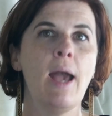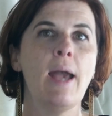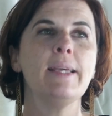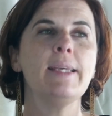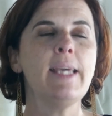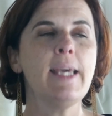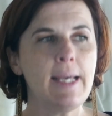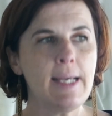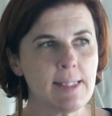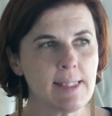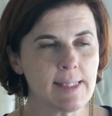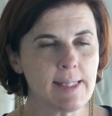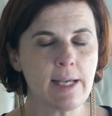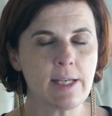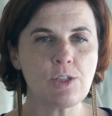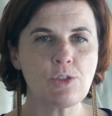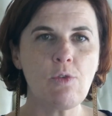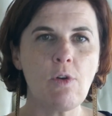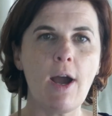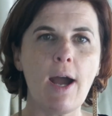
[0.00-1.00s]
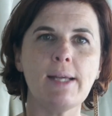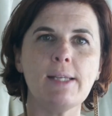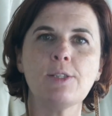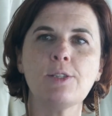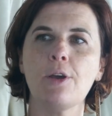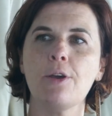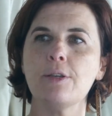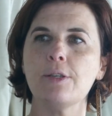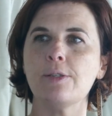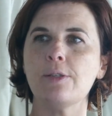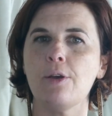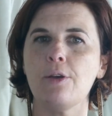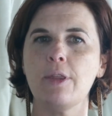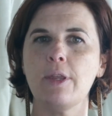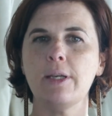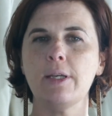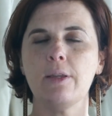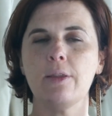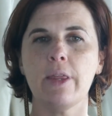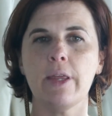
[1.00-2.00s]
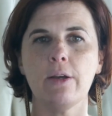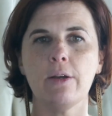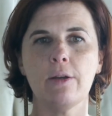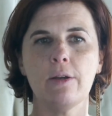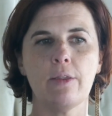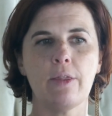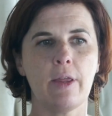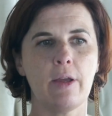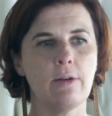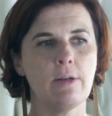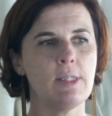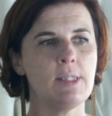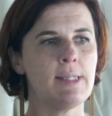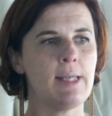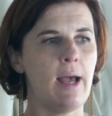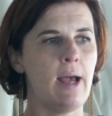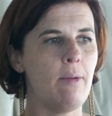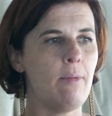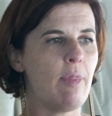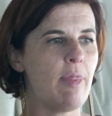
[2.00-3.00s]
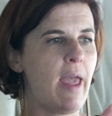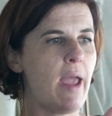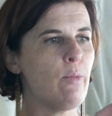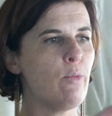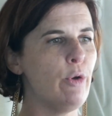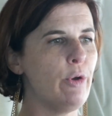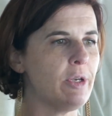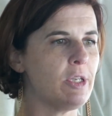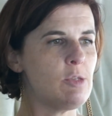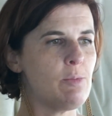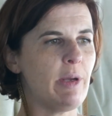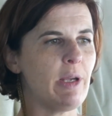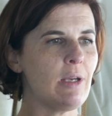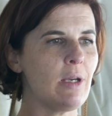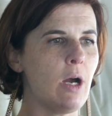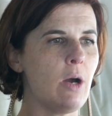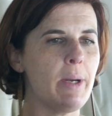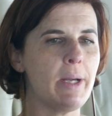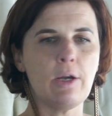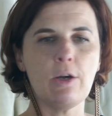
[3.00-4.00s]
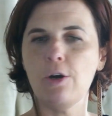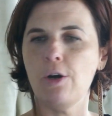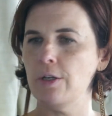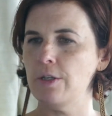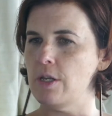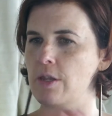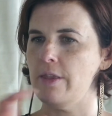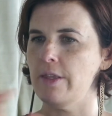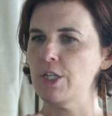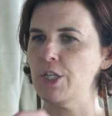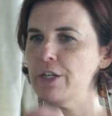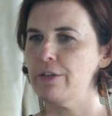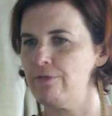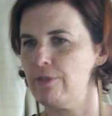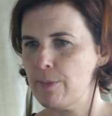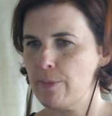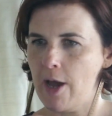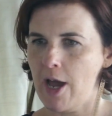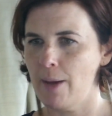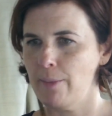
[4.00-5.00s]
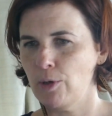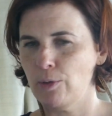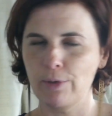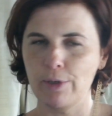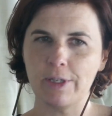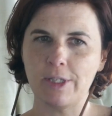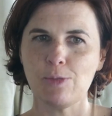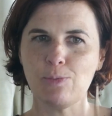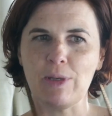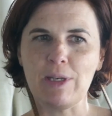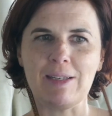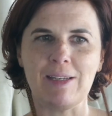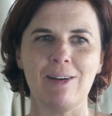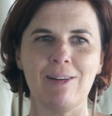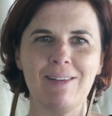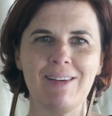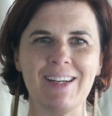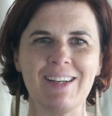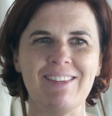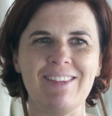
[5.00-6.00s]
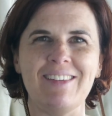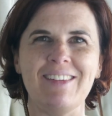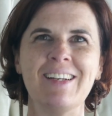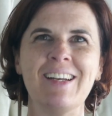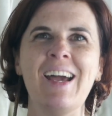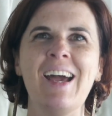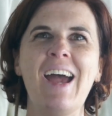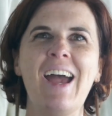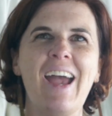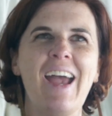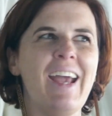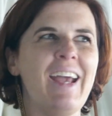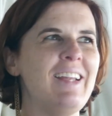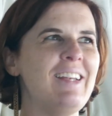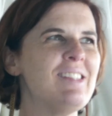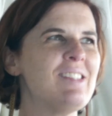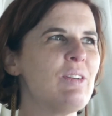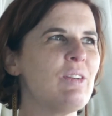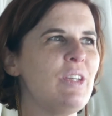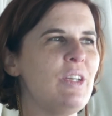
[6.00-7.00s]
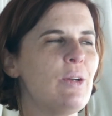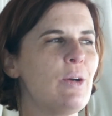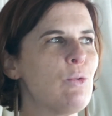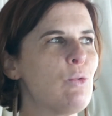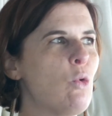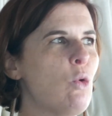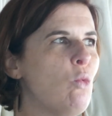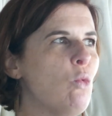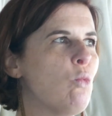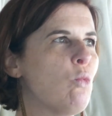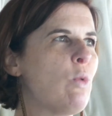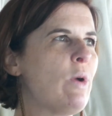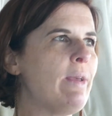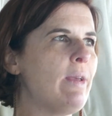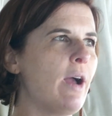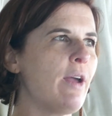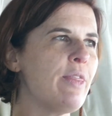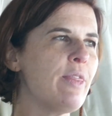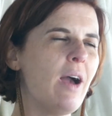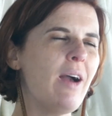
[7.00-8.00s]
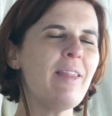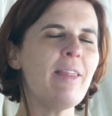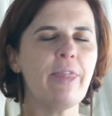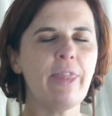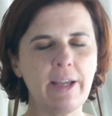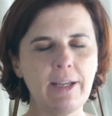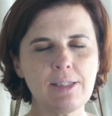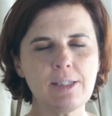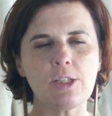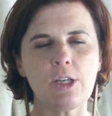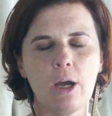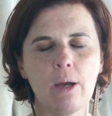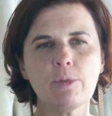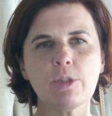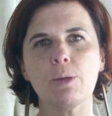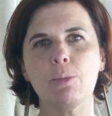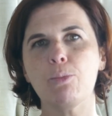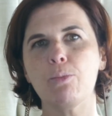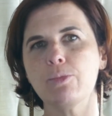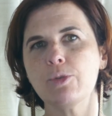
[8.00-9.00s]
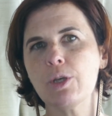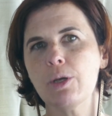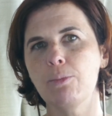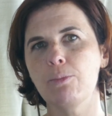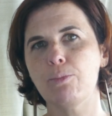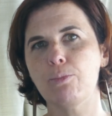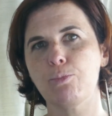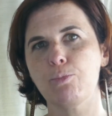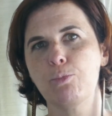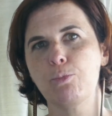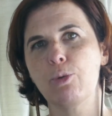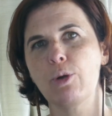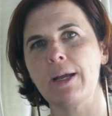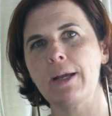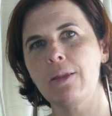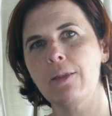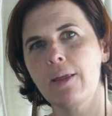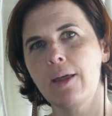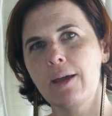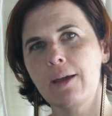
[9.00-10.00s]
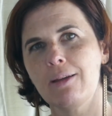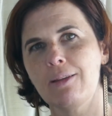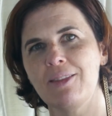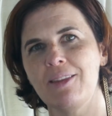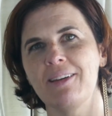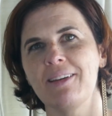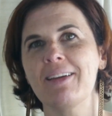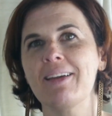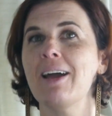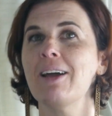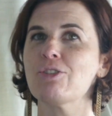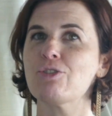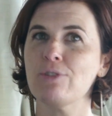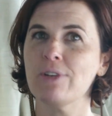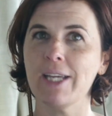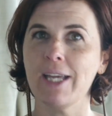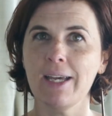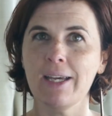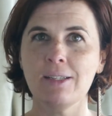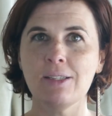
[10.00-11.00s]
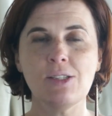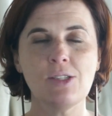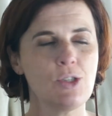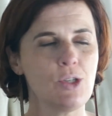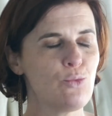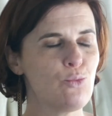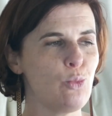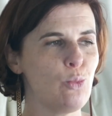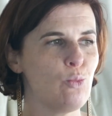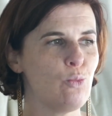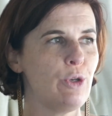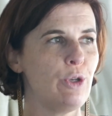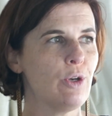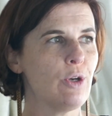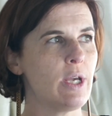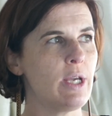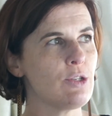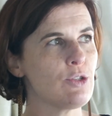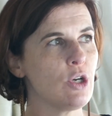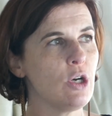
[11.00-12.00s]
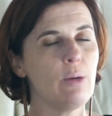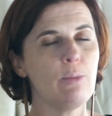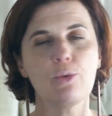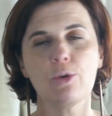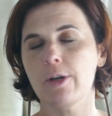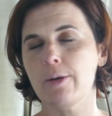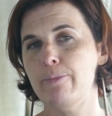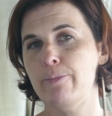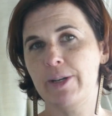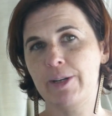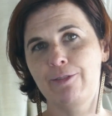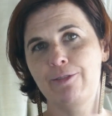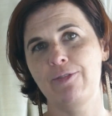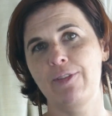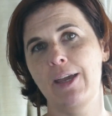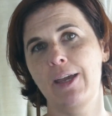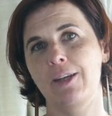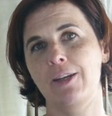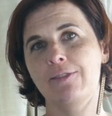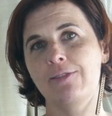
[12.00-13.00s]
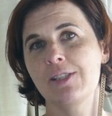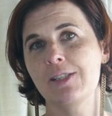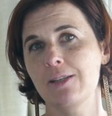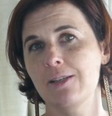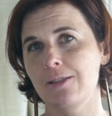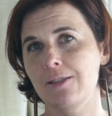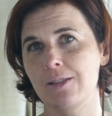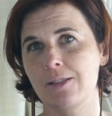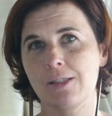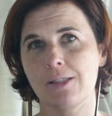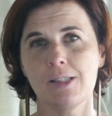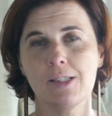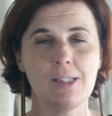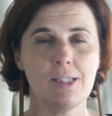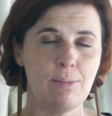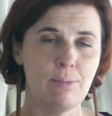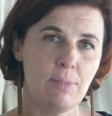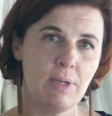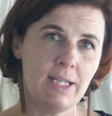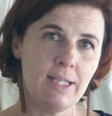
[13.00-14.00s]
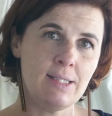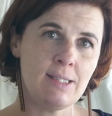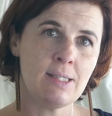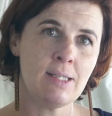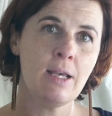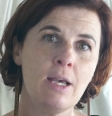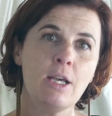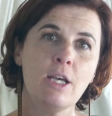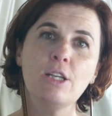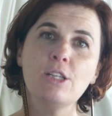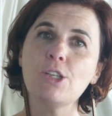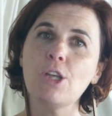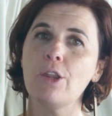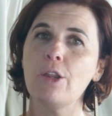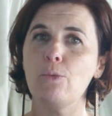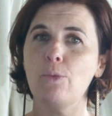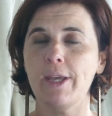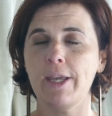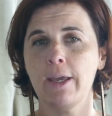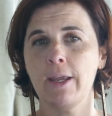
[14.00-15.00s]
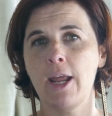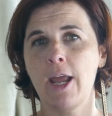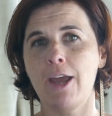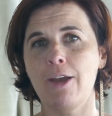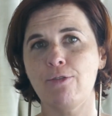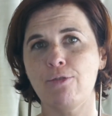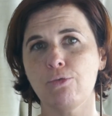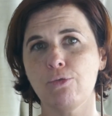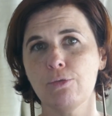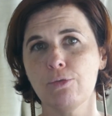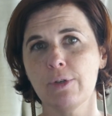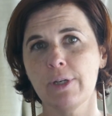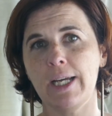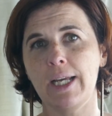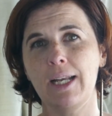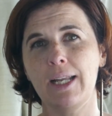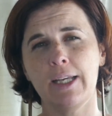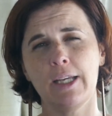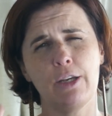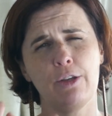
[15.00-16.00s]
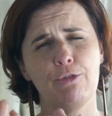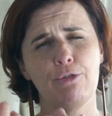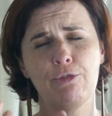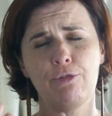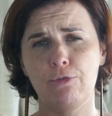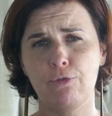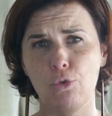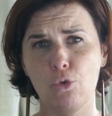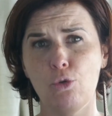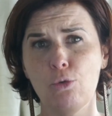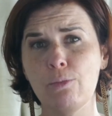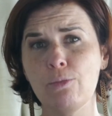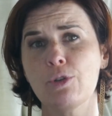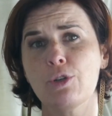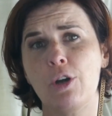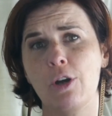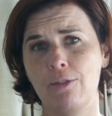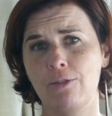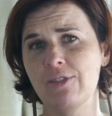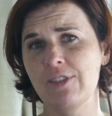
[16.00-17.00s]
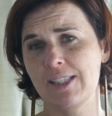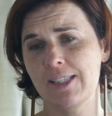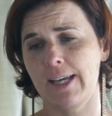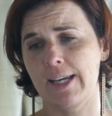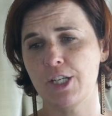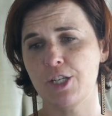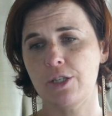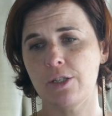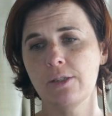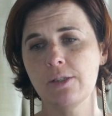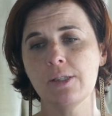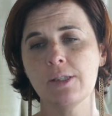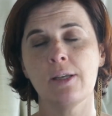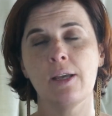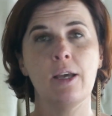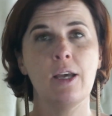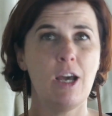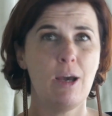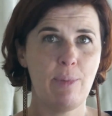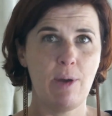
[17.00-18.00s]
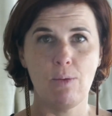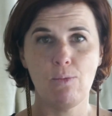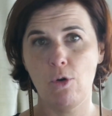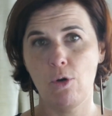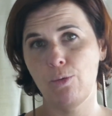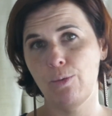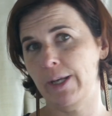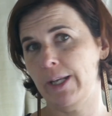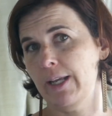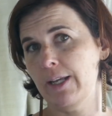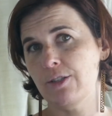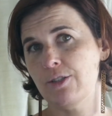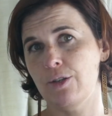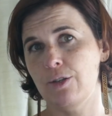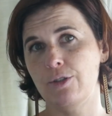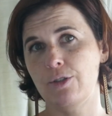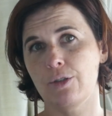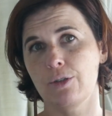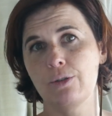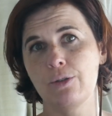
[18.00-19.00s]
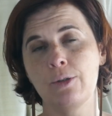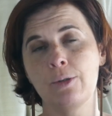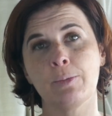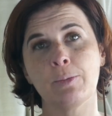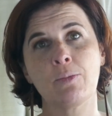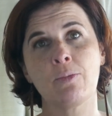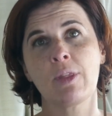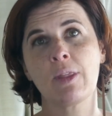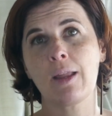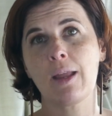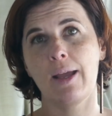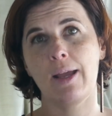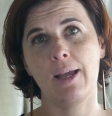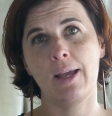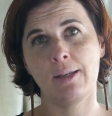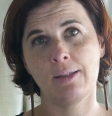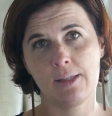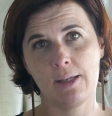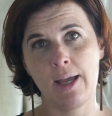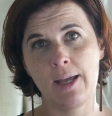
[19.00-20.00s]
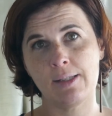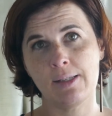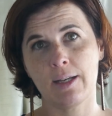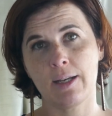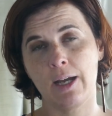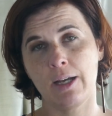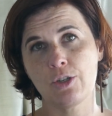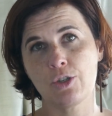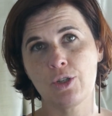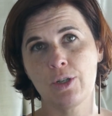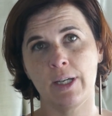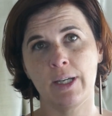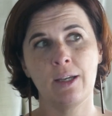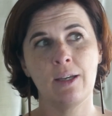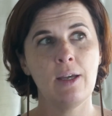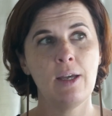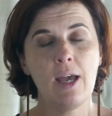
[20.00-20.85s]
Yes, that's right. So there is that work's been going on, and the Jeffrey Palmer work's been going on, and you know, I think it's time to bring the country in. So, you know, at TOP we're a big fan of citizens' assemblies, so that we can have really informed conversations about what we need to do as a country.